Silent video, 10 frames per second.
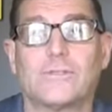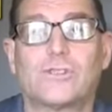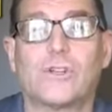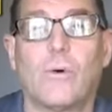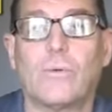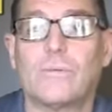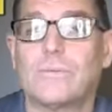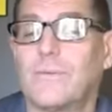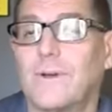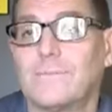So,
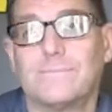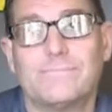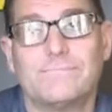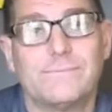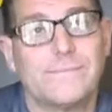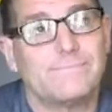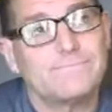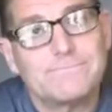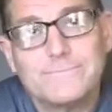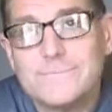
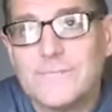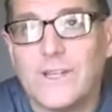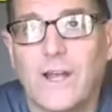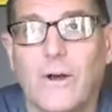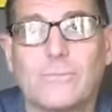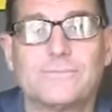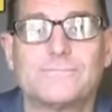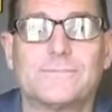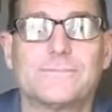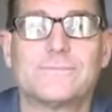you know,
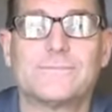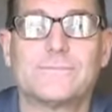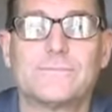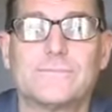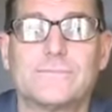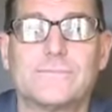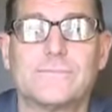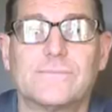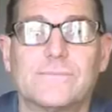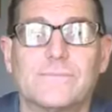
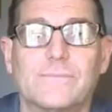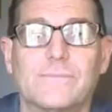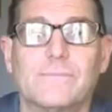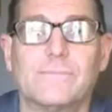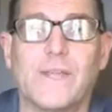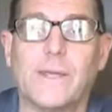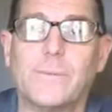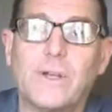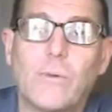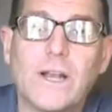if
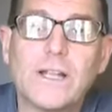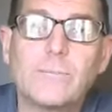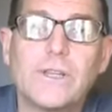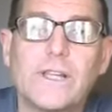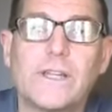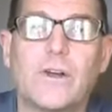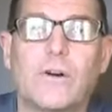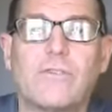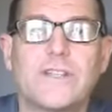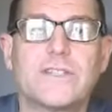you don't want to completely go
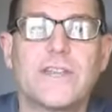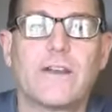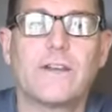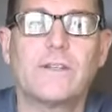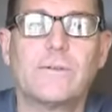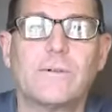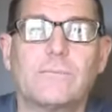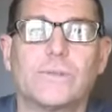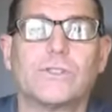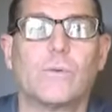vegetarian,
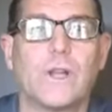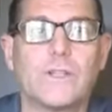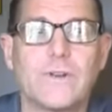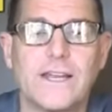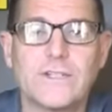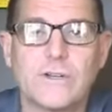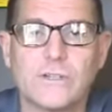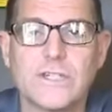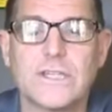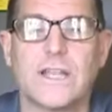but you want to try to
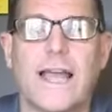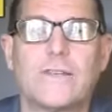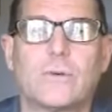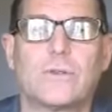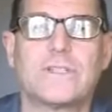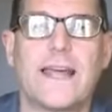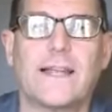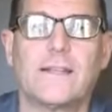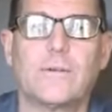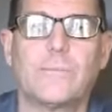start to slide towards that
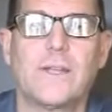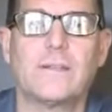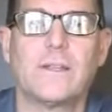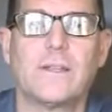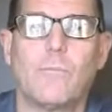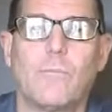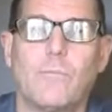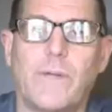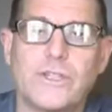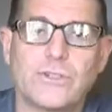a little bit,
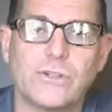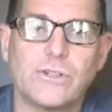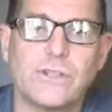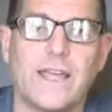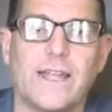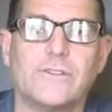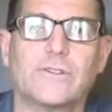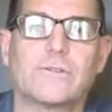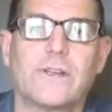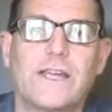make sure you get
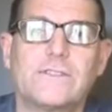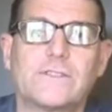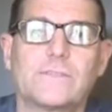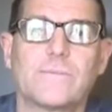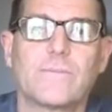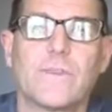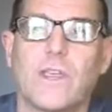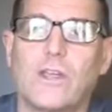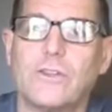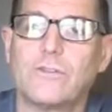your grains,
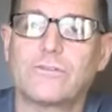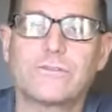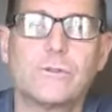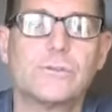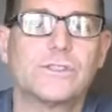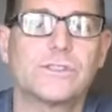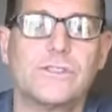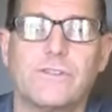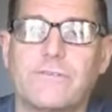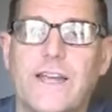your fruits,
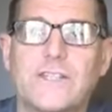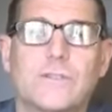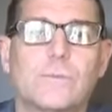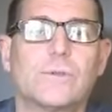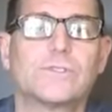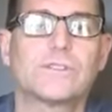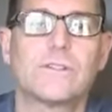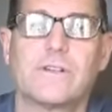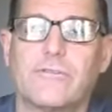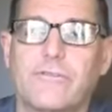your vegetables,
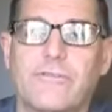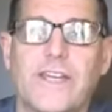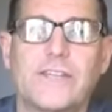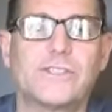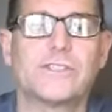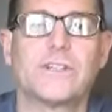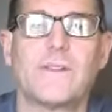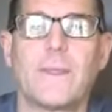fish.